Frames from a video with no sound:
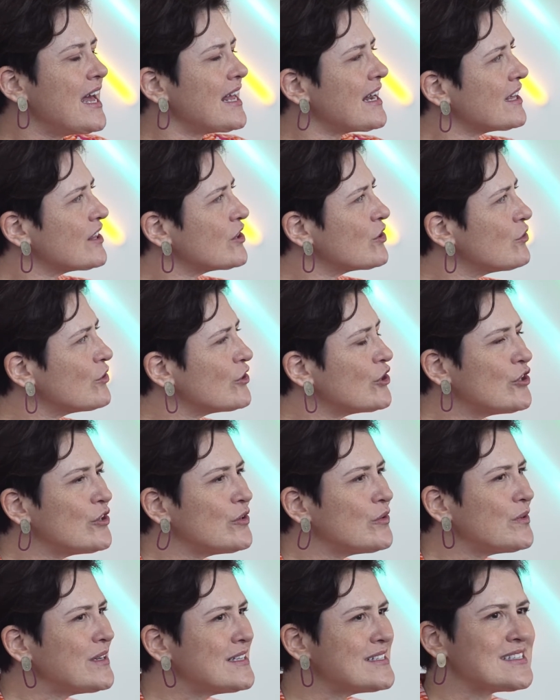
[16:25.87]
I thought,
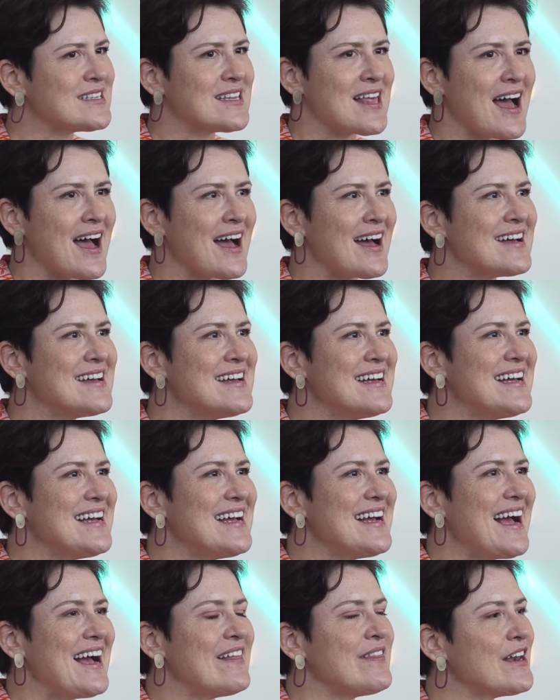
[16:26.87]
who is that?
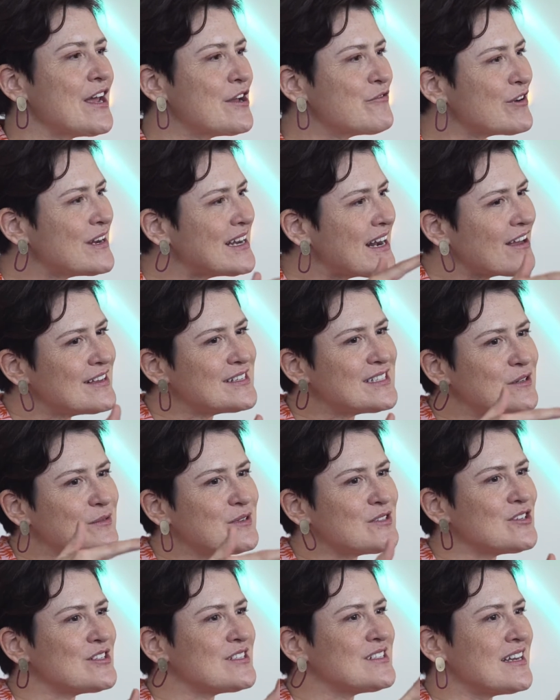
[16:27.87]
And then I realised it
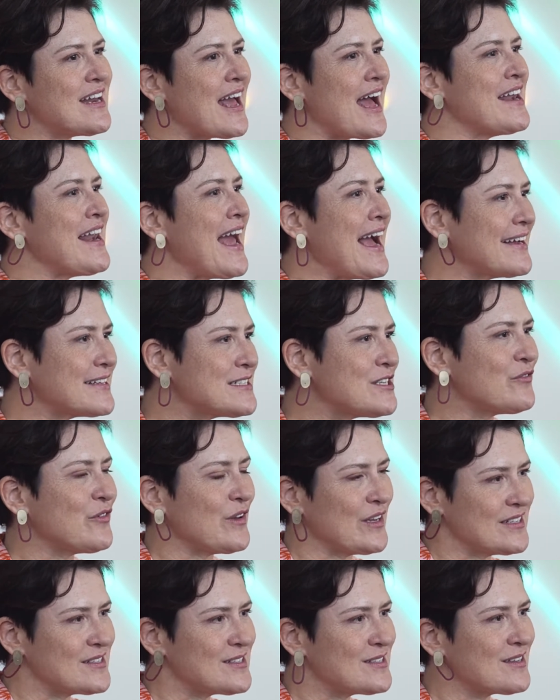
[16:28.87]
was just an
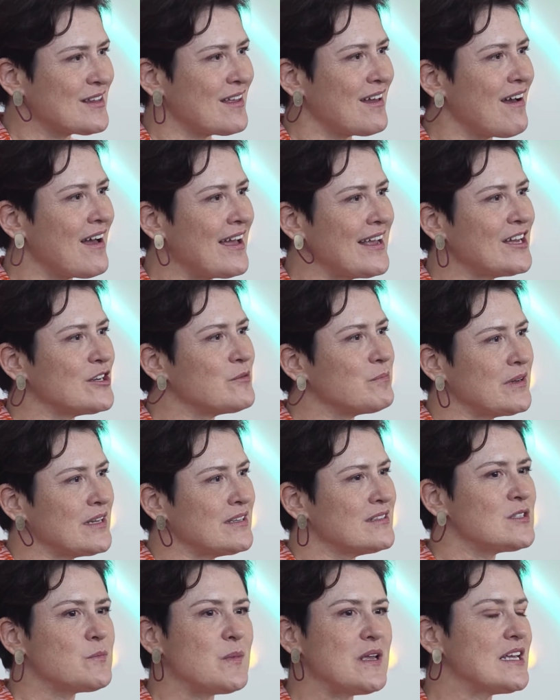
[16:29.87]
activist that I had
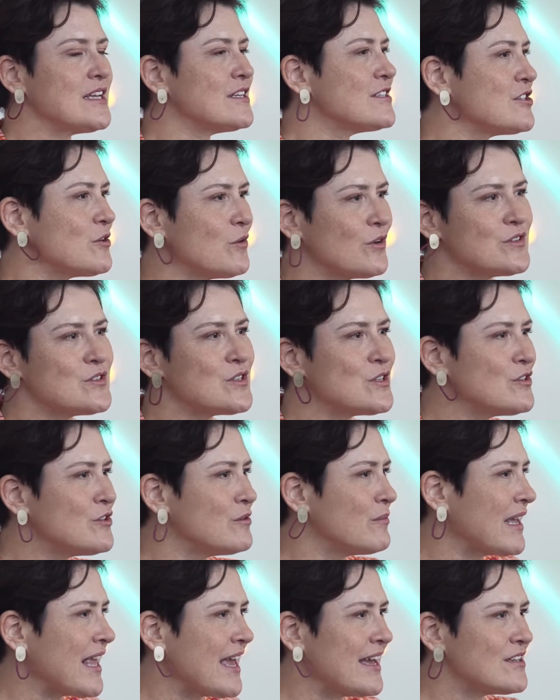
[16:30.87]
been speaking to on
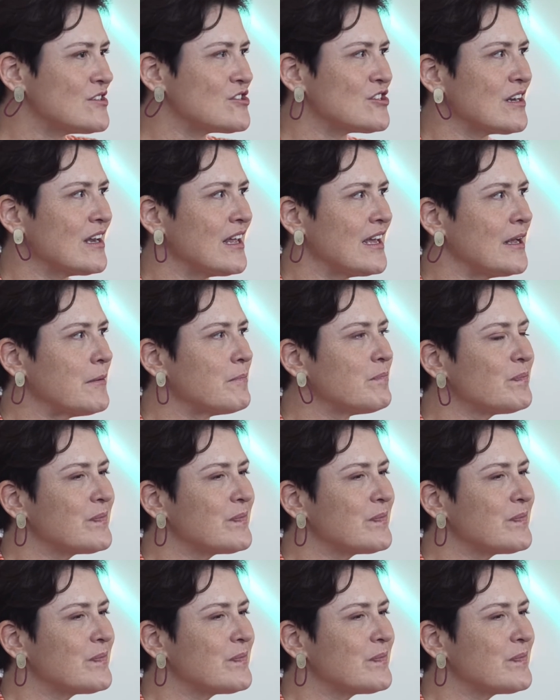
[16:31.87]
Zoom occasionally.